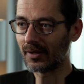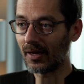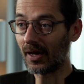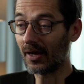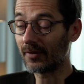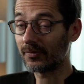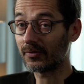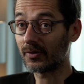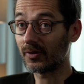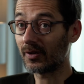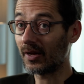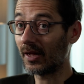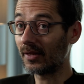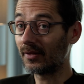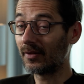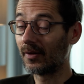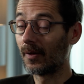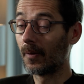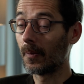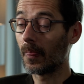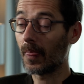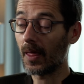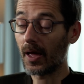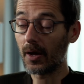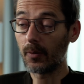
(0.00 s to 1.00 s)
After that,
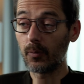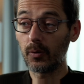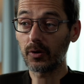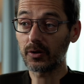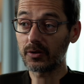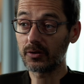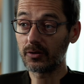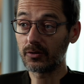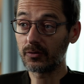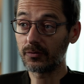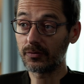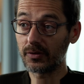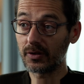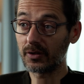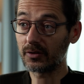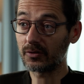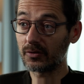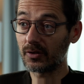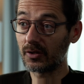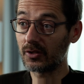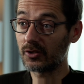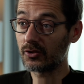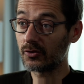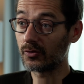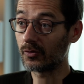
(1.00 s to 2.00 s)
I work in a very
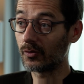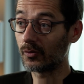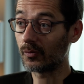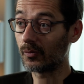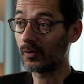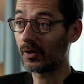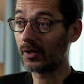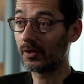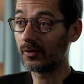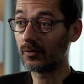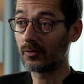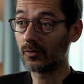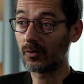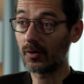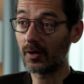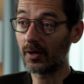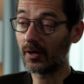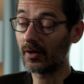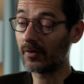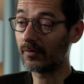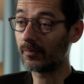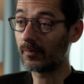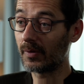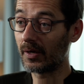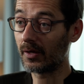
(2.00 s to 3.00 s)
traditional way. I
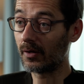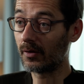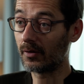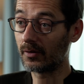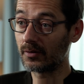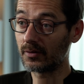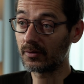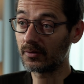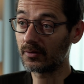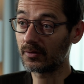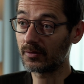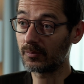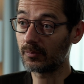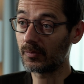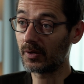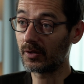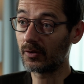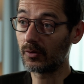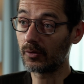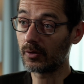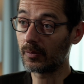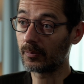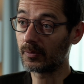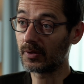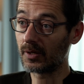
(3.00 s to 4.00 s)
have my LUTs, my
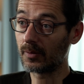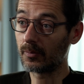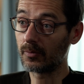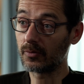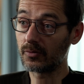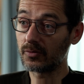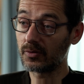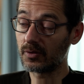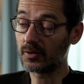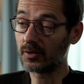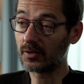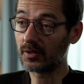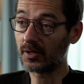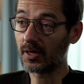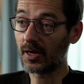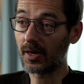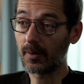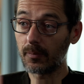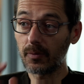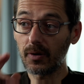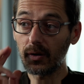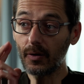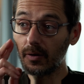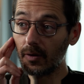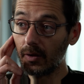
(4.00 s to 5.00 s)
lookup tables in
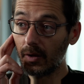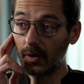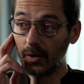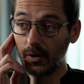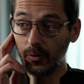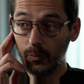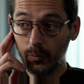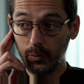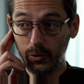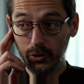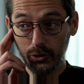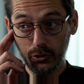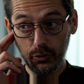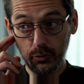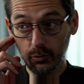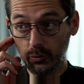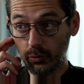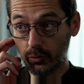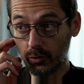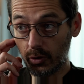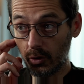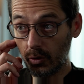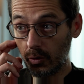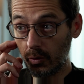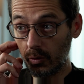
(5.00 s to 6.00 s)
camera. We shoot
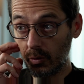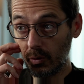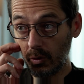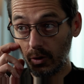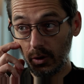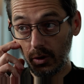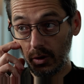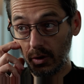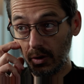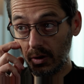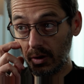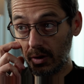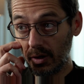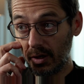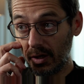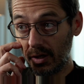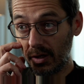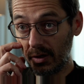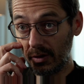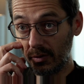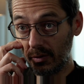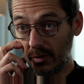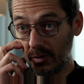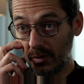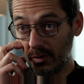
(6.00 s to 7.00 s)
RAW
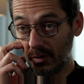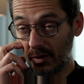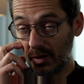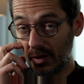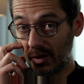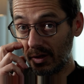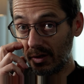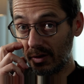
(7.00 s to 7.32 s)
and